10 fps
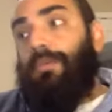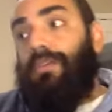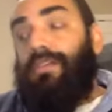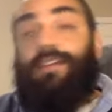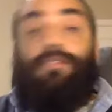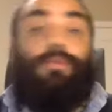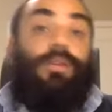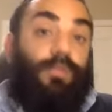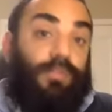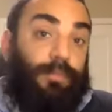because last
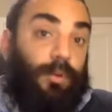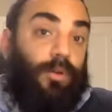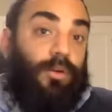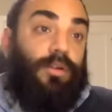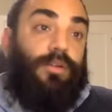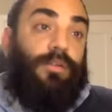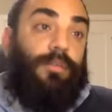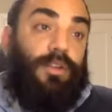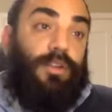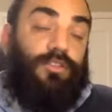week we spoke
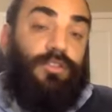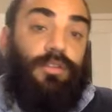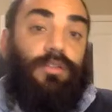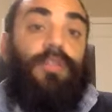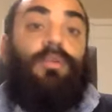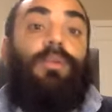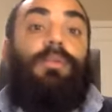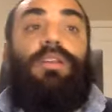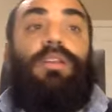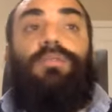about a shir that the
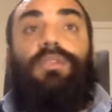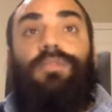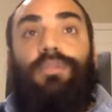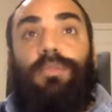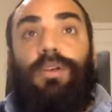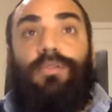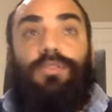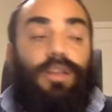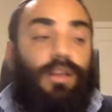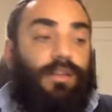Rebbe had given from
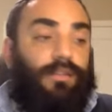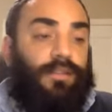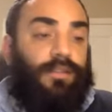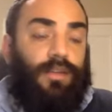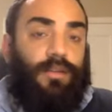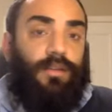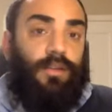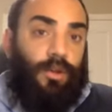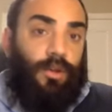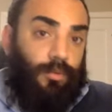Tafshin Ayin Zion
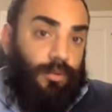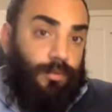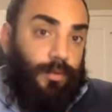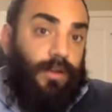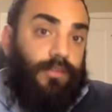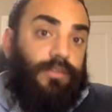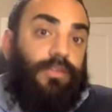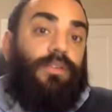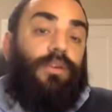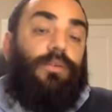with regards to
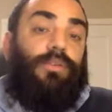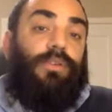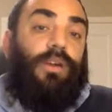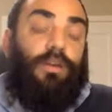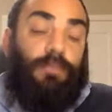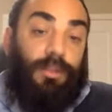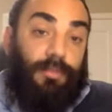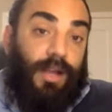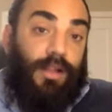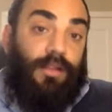the Toras Chacham and the
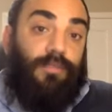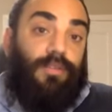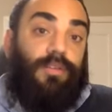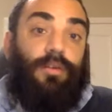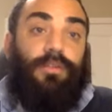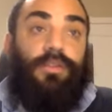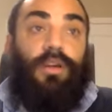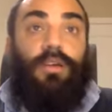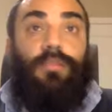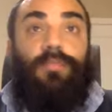Mahalach of the Toras
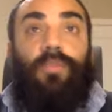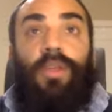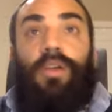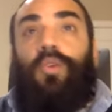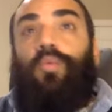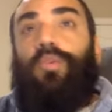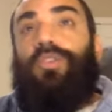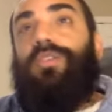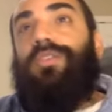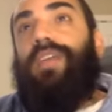Chacham,
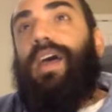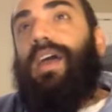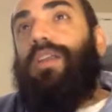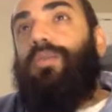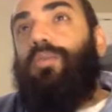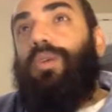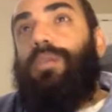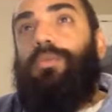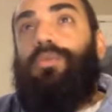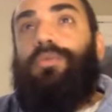which is that
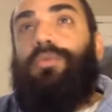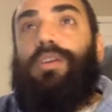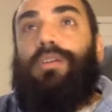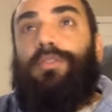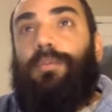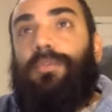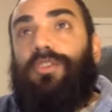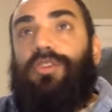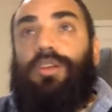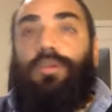when moving from the
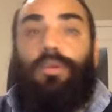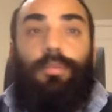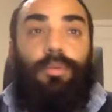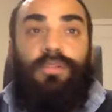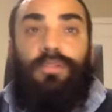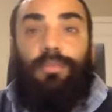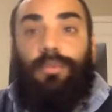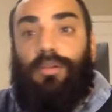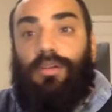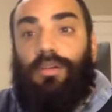general
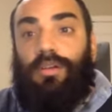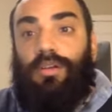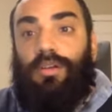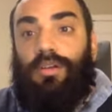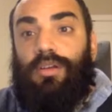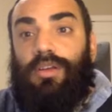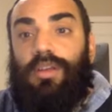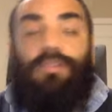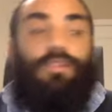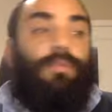principle
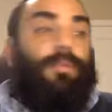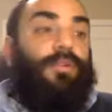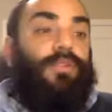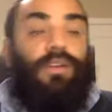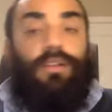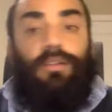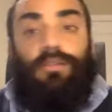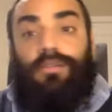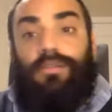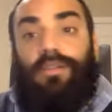into the
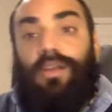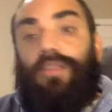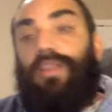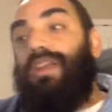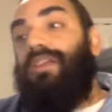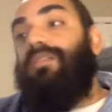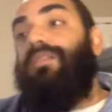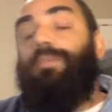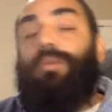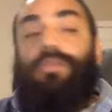particulars and then
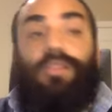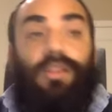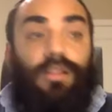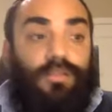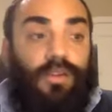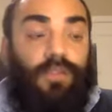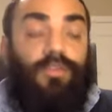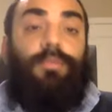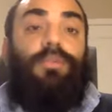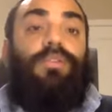into the particulars of
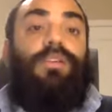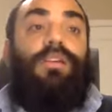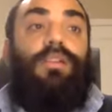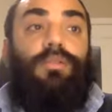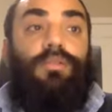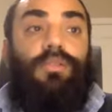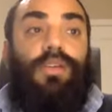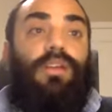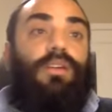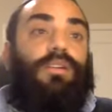the particulars
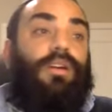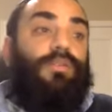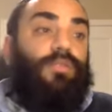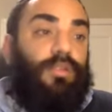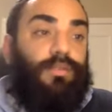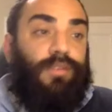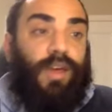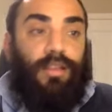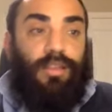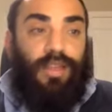and uncovering the
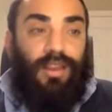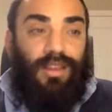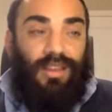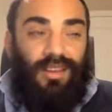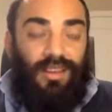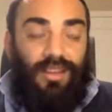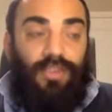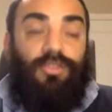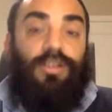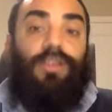fact that in
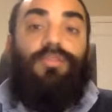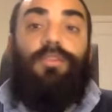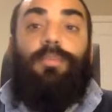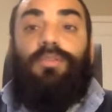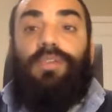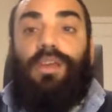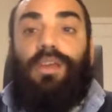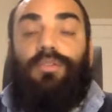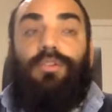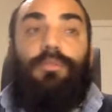each and every
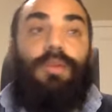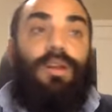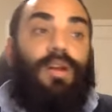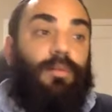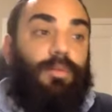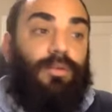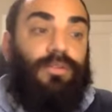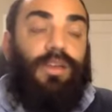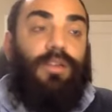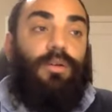particular no matter how
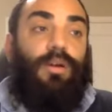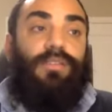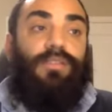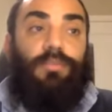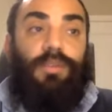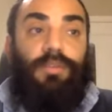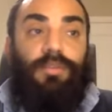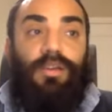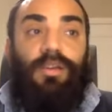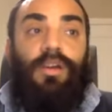particularized it may
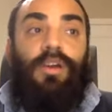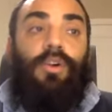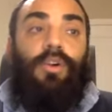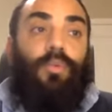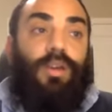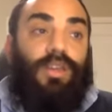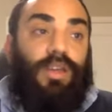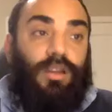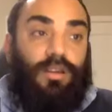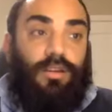be one
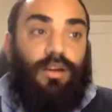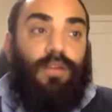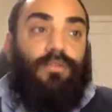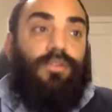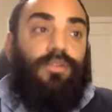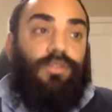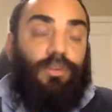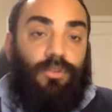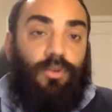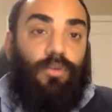can uncover the
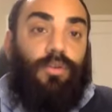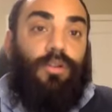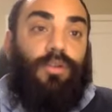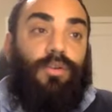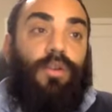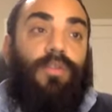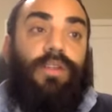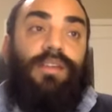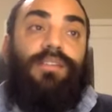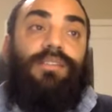sum total of all
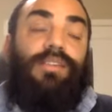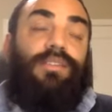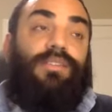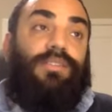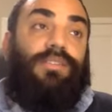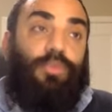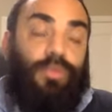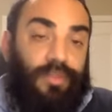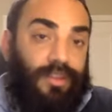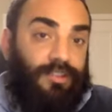that exists
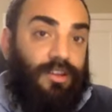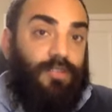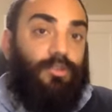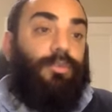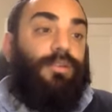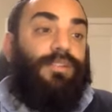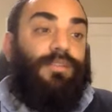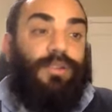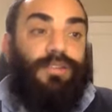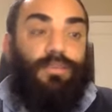within the general
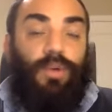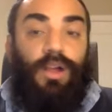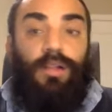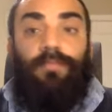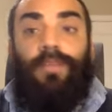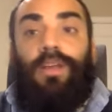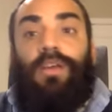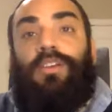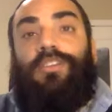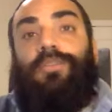principle as well
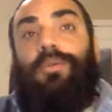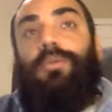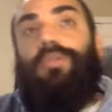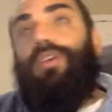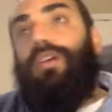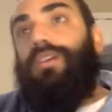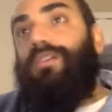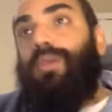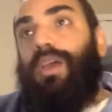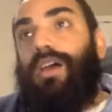so what we've done
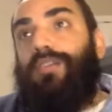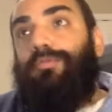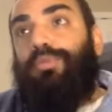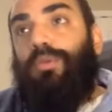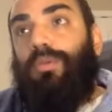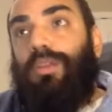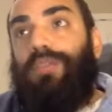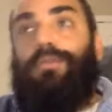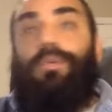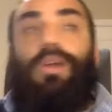is we have
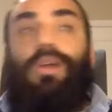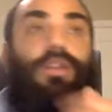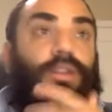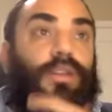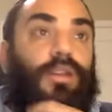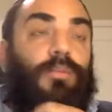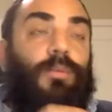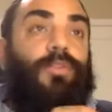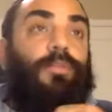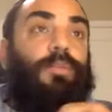proliferated and
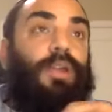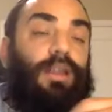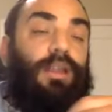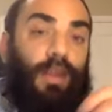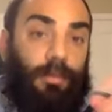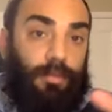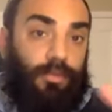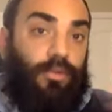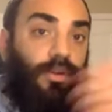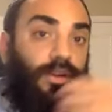multiplied the
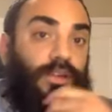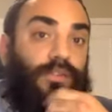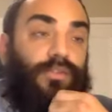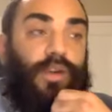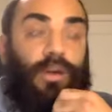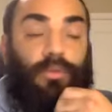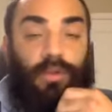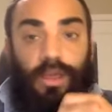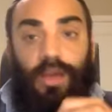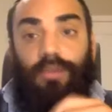opportunities for our
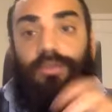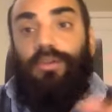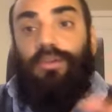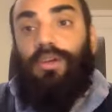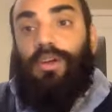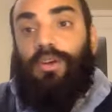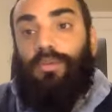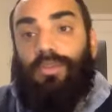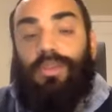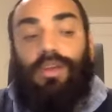encounter
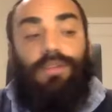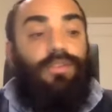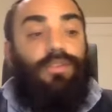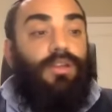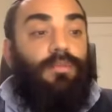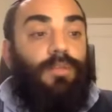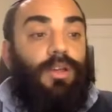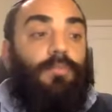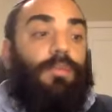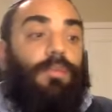with the infinite
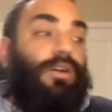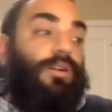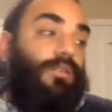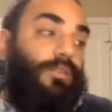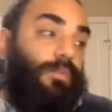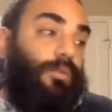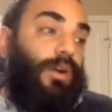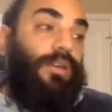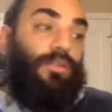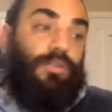because
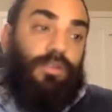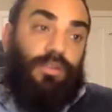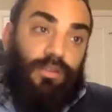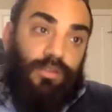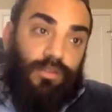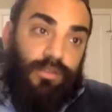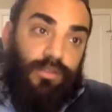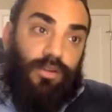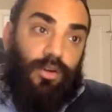prior to this